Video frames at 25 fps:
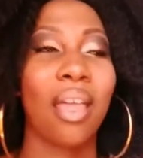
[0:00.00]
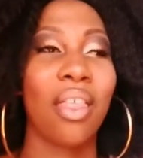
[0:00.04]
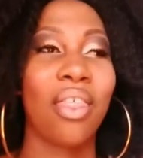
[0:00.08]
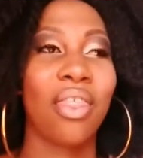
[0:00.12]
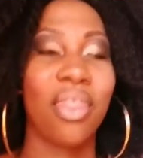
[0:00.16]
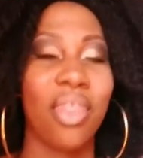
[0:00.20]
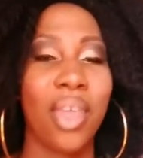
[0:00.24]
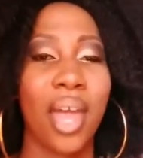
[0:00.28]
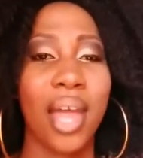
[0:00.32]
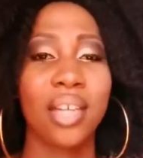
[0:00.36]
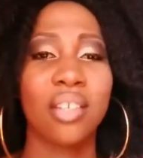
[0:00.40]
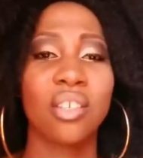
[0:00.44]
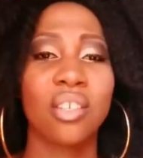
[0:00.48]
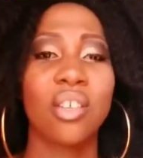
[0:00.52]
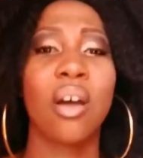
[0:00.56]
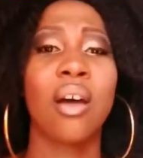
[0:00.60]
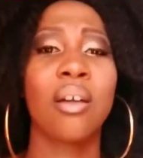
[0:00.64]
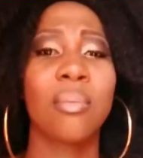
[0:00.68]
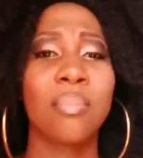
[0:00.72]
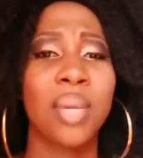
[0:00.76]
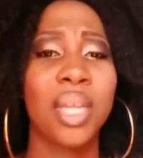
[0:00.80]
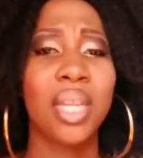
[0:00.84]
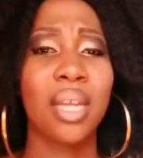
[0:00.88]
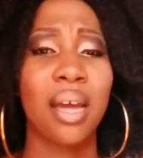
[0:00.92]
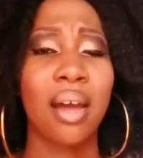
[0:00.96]
That
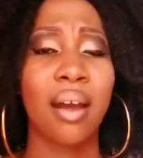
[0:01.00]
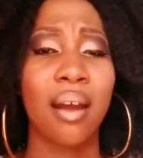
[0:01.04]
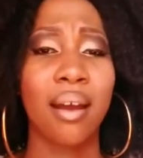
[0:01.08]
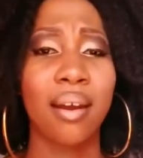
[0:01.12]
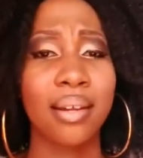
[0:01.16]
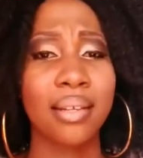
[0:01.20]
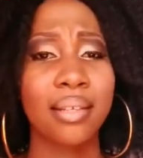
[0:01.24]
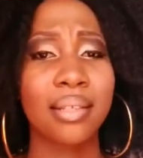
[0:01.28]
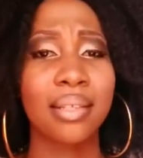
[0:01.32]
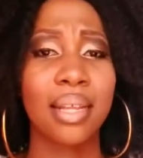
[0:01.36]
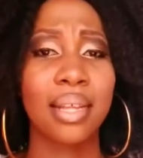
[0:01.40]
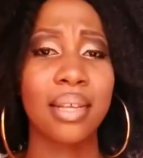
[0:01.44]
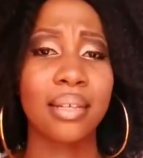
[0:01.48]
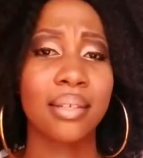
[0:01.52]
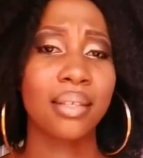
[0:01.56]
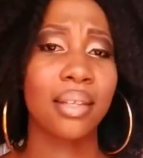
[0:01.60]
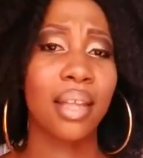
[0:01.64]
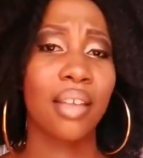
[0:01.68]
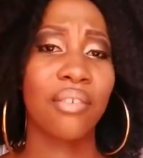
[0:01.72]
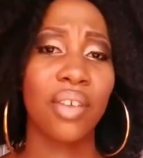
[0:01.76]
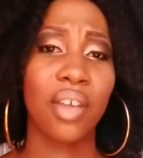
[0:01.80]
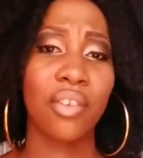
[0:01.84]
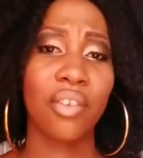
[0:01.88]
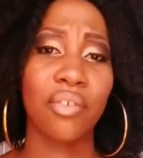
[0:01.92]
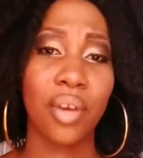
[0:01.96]
taught me the hardest lesson
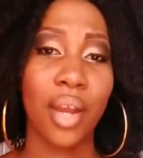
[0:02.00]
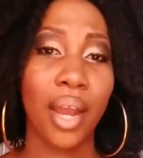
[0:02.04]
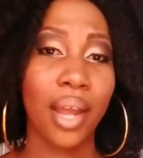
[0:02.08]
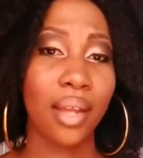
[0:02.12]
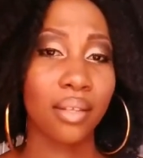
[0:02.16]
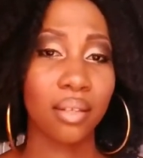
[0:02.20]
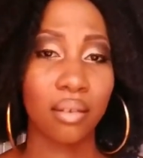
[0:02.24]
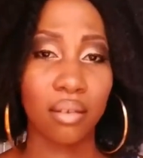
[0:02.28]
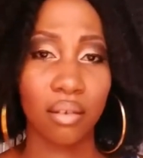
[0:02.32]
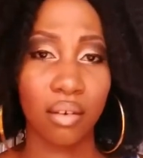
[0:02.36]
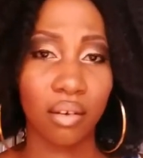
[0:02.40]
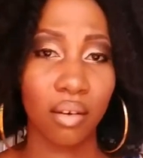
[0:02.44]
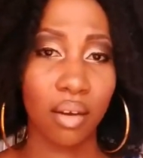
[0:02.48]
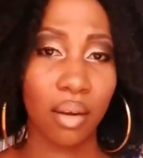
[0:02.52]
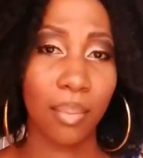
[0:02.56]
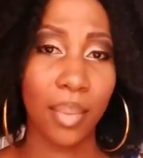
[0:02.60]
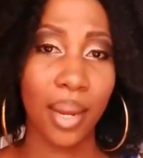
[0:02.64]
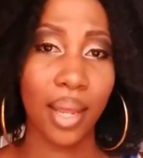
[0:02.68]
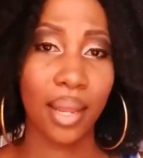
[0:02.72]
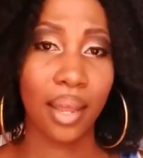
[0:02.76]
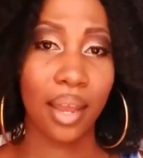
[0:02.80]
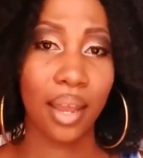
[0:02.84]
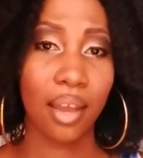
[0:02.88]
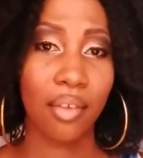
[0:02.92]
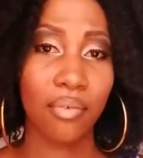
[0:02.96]
I've ever had to learn in
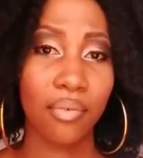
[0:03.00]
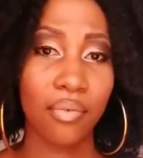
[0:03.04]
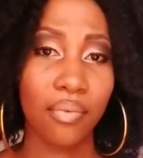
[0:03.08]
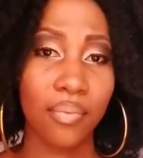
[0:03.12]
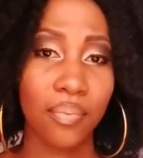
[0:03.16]
my life.